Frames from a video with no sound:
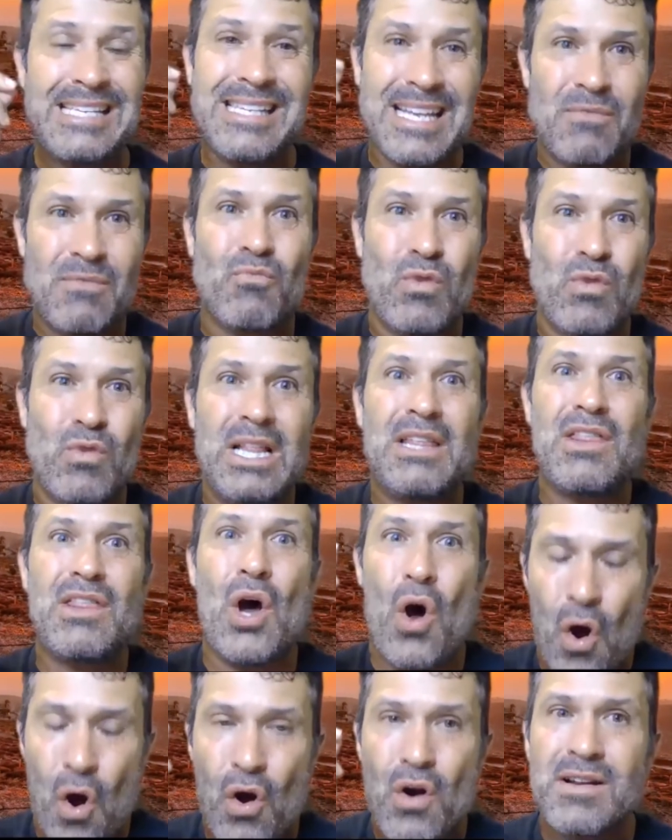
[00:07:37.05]
That's like
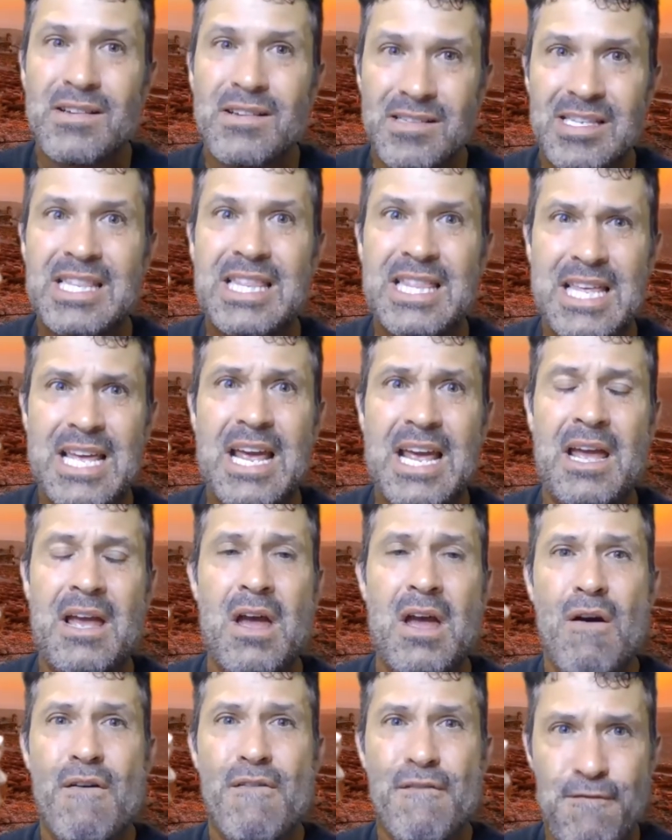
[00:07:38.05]
really the hardest
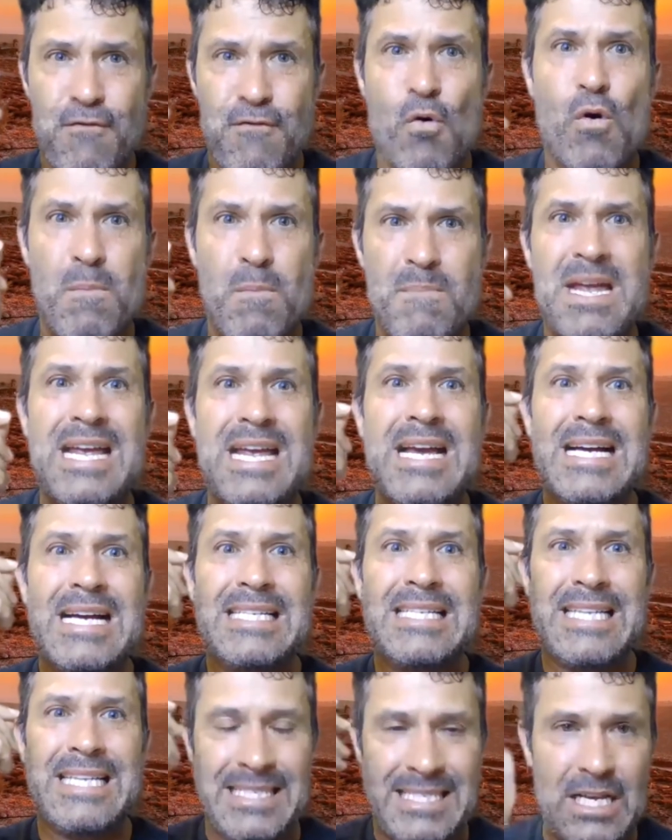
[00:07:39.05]
thing for
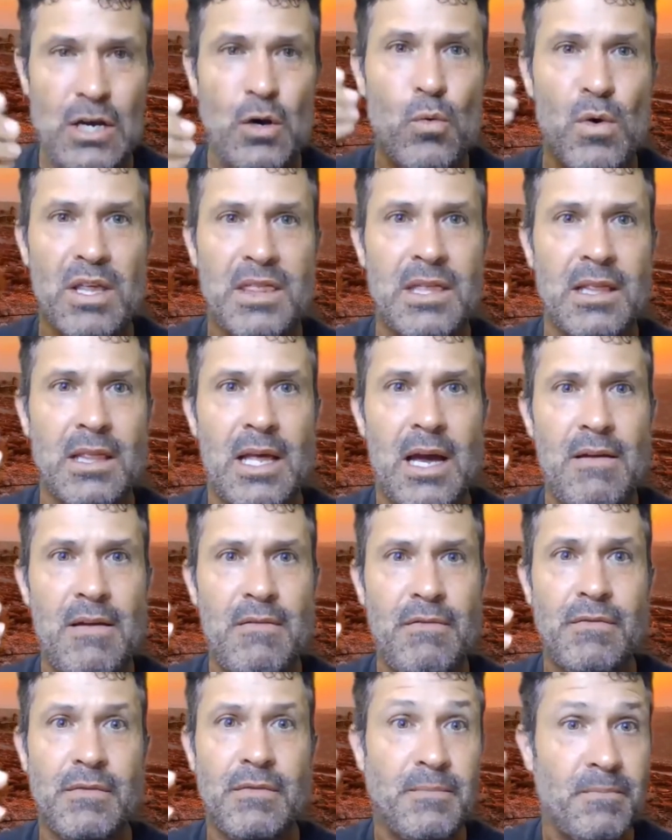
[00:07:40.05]
me to deal with in
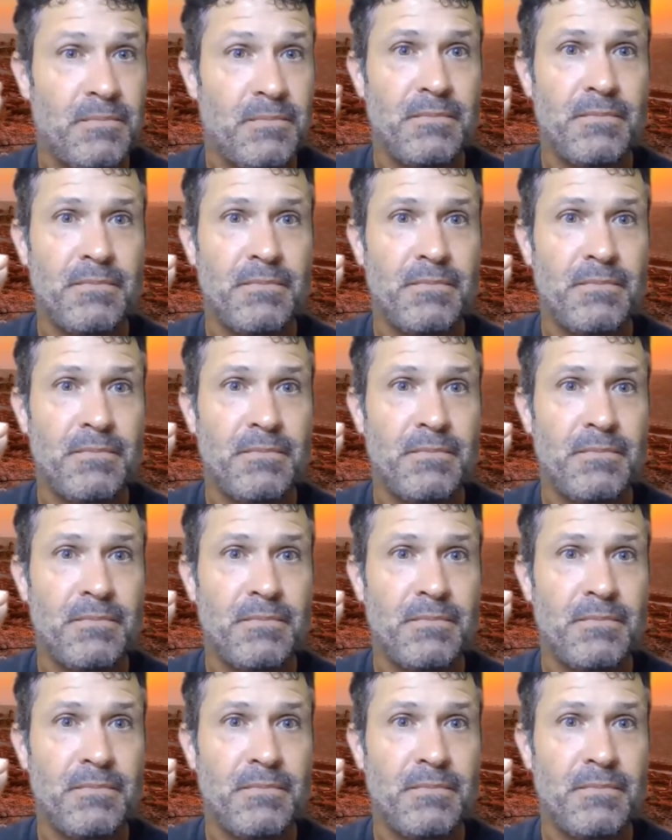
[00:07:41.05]
life.